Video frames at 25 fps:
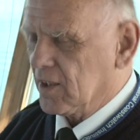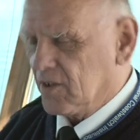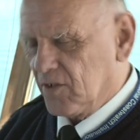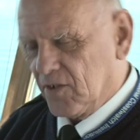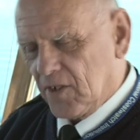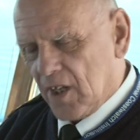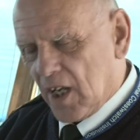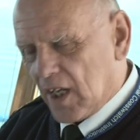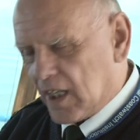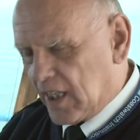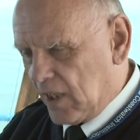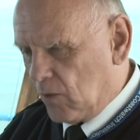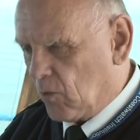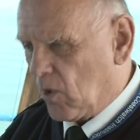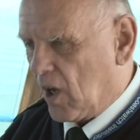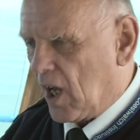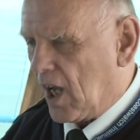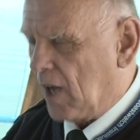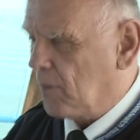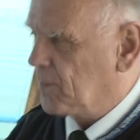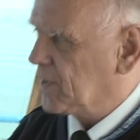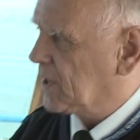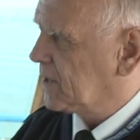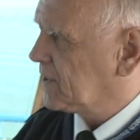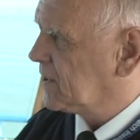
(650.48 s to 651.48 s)
exactly what
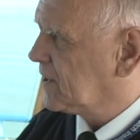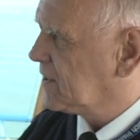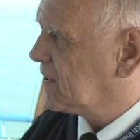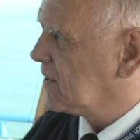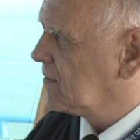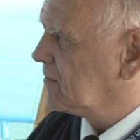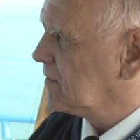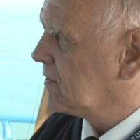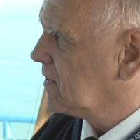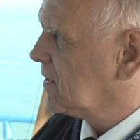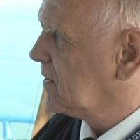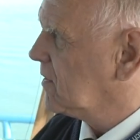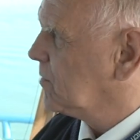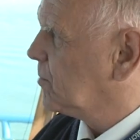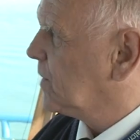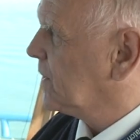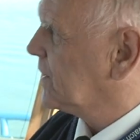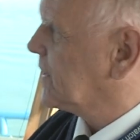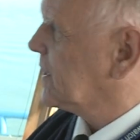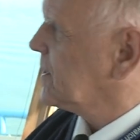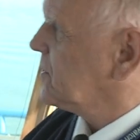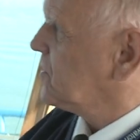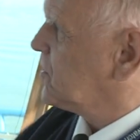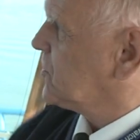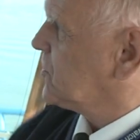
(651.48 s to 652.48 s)
happened, I don't know, but they